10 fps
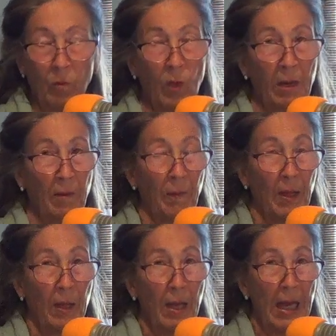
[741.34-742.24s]
Wow.
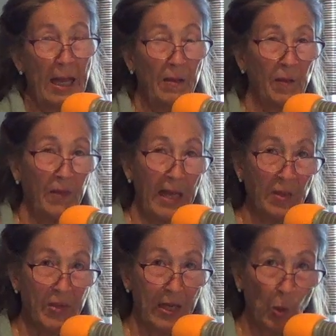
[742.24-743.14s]
And they
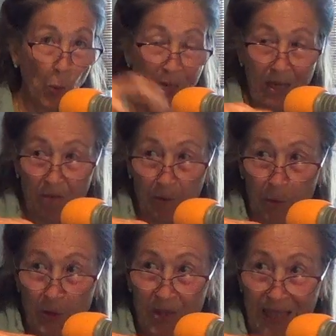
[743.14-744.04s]
say that we
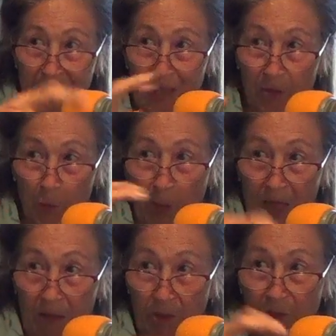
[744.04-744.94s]
influence it as
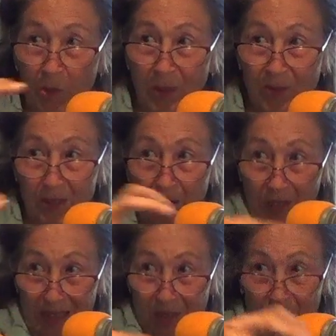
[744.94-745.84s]
well, so it's
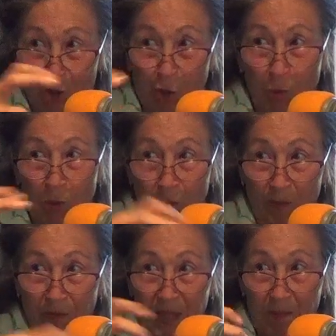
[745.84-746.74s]
a dual
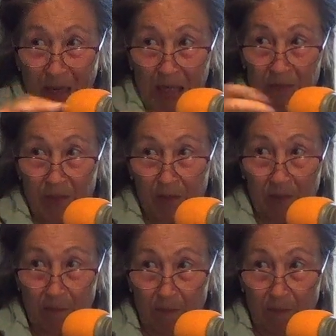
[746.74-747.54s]
feedback system.